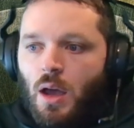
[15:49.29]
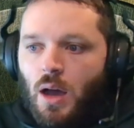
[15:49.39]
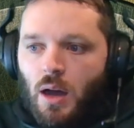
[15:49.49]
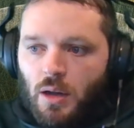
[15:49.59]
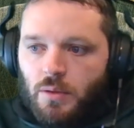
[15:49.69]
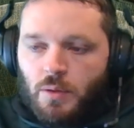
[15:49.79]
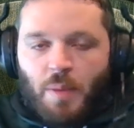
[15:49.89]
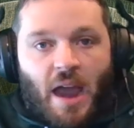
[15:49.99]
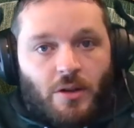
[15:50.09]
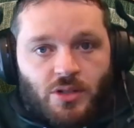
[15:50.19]
The
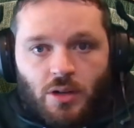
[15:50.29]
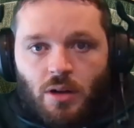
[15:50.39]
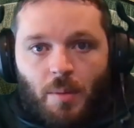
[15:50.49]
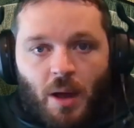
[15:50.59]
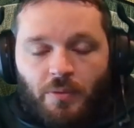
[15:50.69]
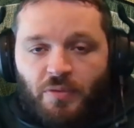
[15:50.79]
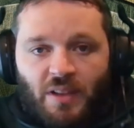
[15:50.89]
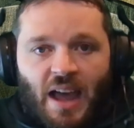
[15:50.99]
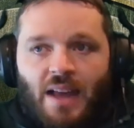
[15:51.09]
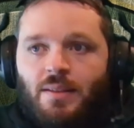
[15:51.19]
Packers could come out
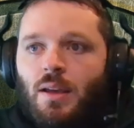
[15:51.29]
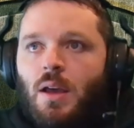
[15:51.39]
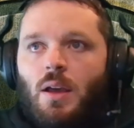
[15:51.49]
flat.